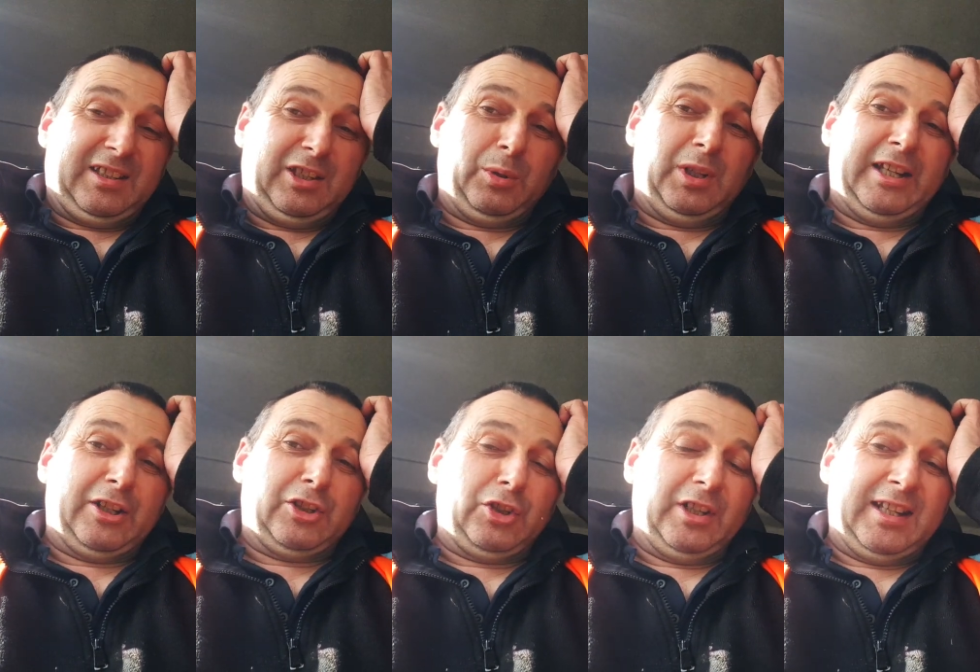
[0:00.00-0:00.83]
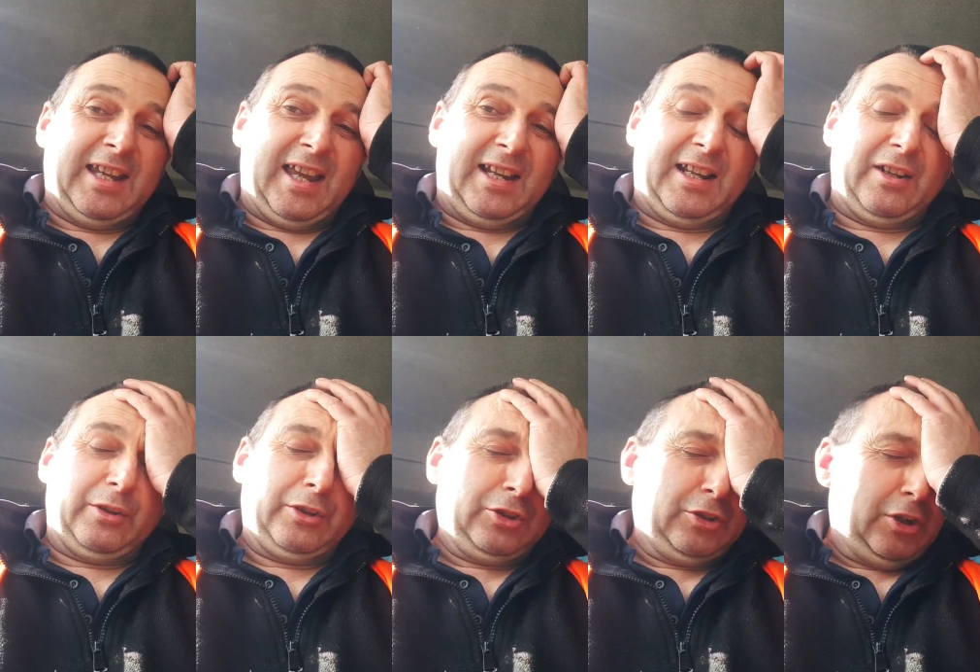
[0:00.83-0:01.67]
You were literally getting out of
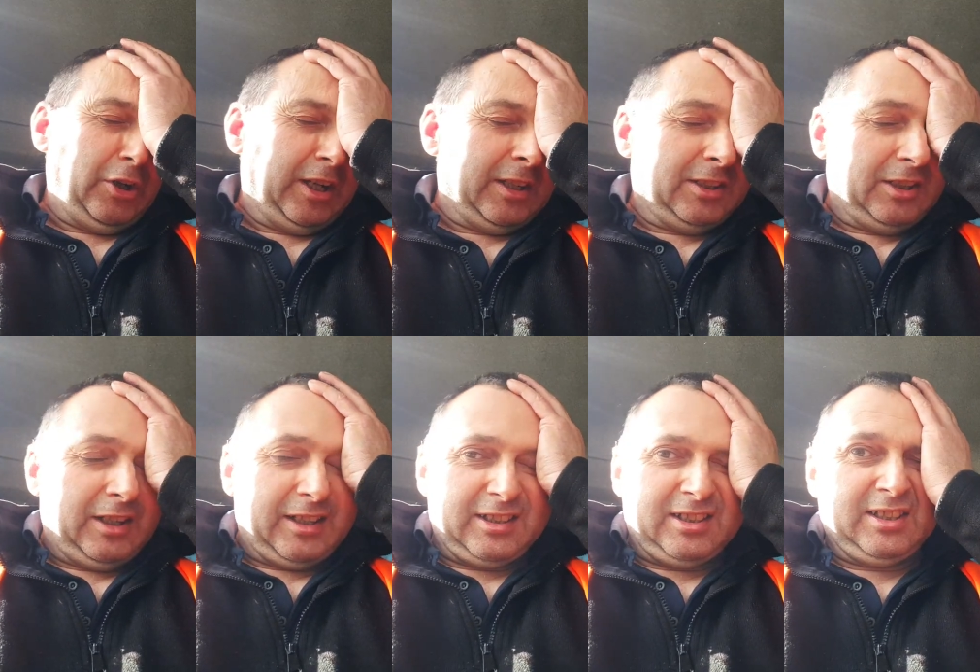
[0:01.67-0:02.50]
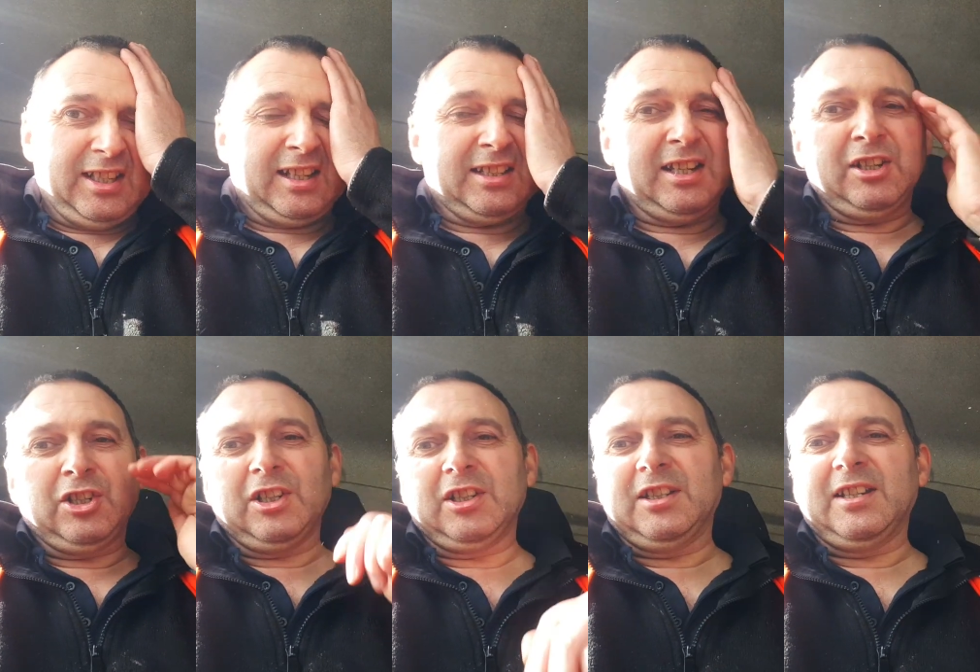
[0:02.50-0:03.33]
the truck into like 6
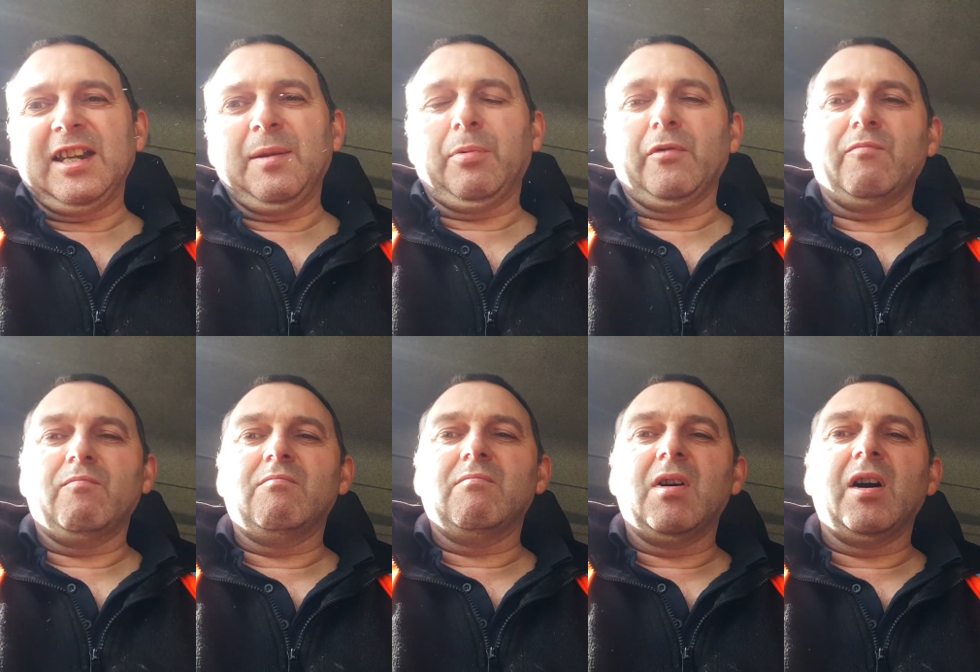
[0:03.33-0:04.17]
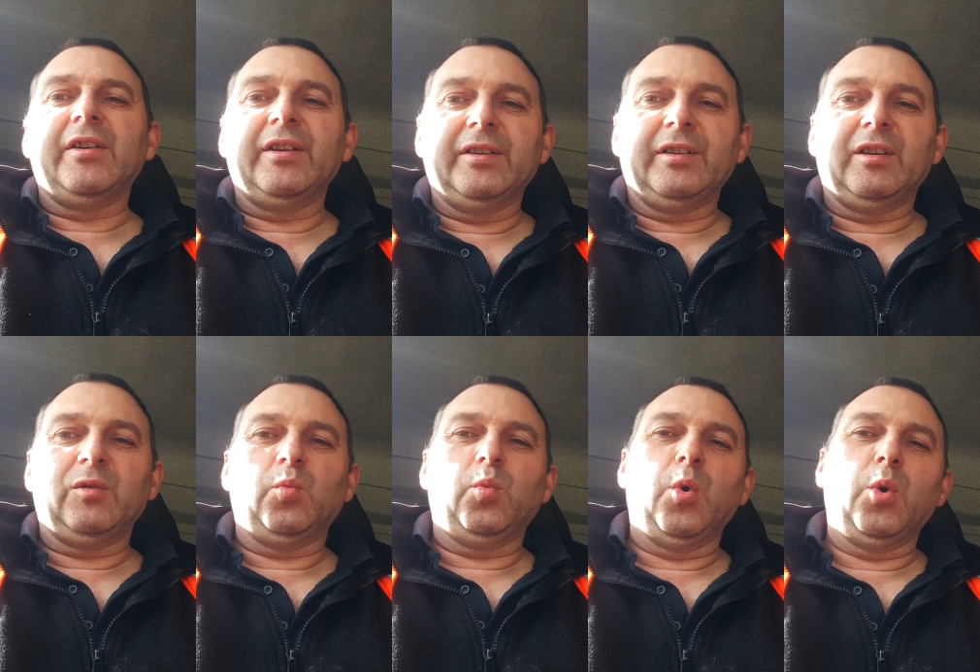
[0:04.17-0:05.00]
inches deep of mud
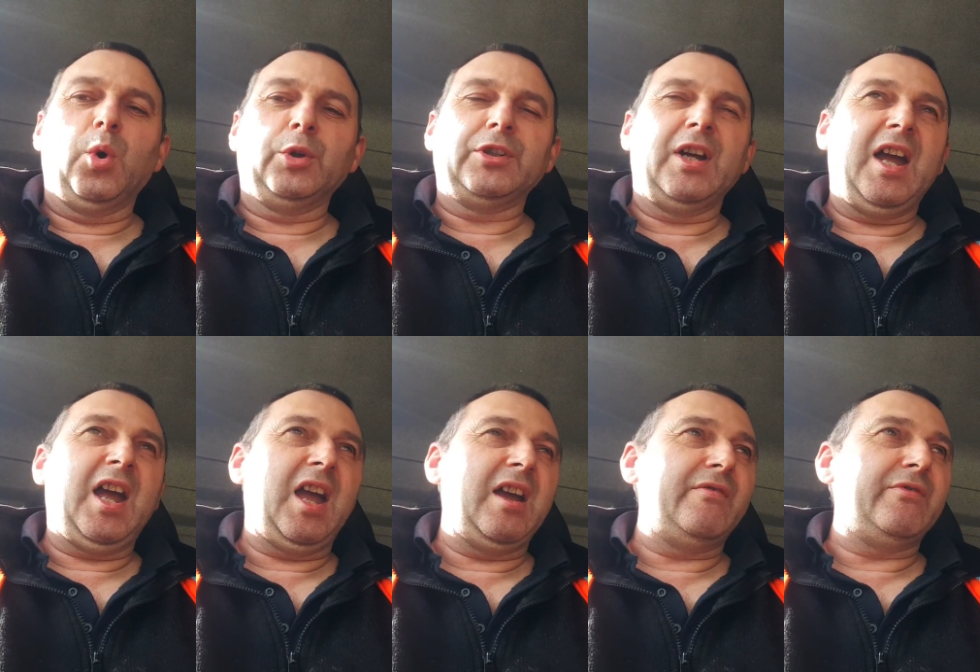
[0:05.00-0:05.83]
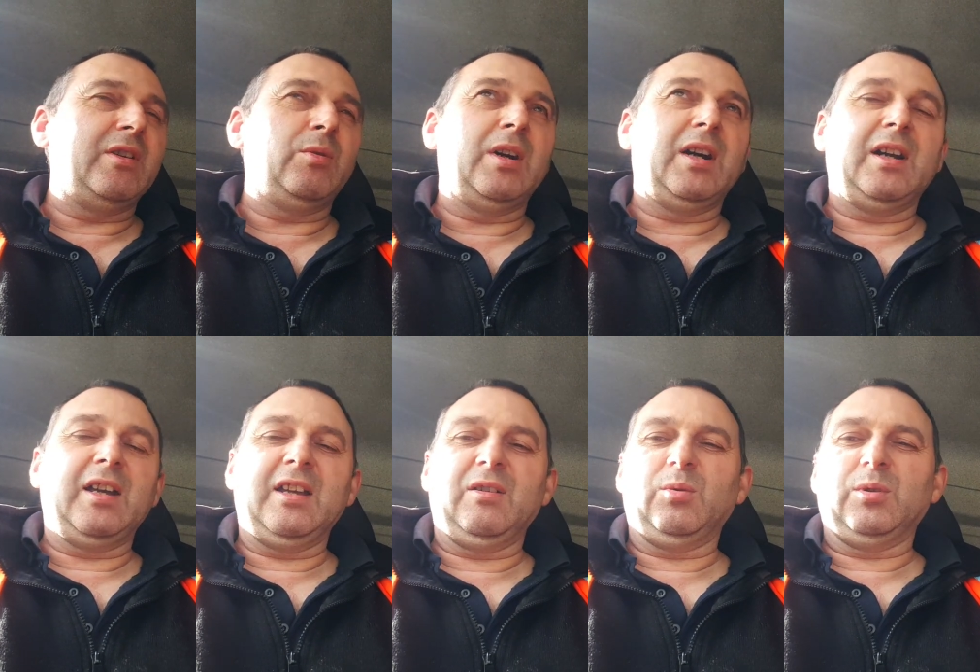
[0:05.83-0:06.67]
and water everywhere.
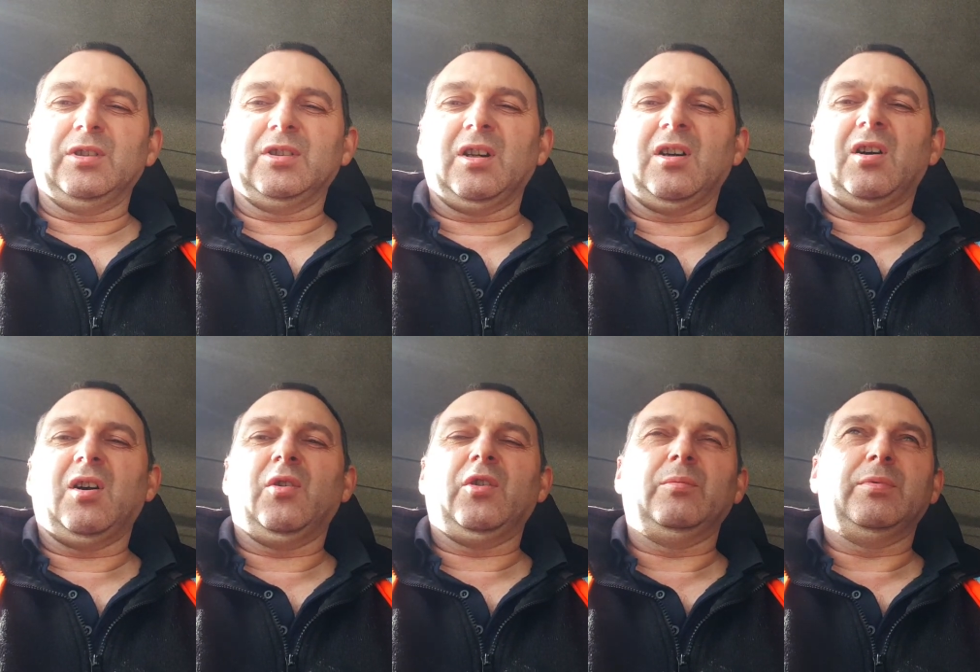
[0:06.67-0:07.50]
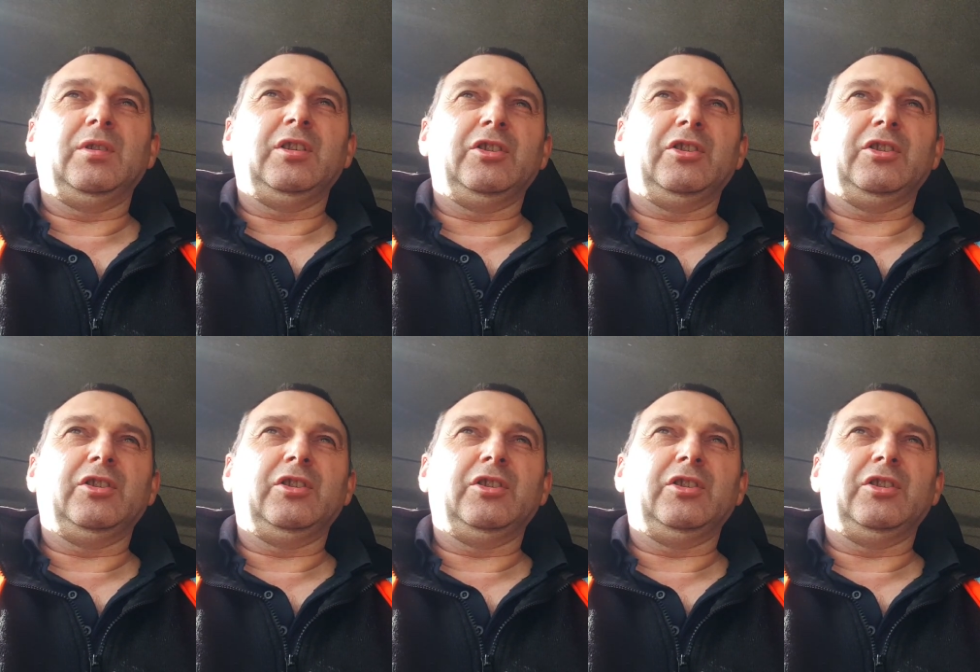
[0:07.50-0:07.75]
It was horrible.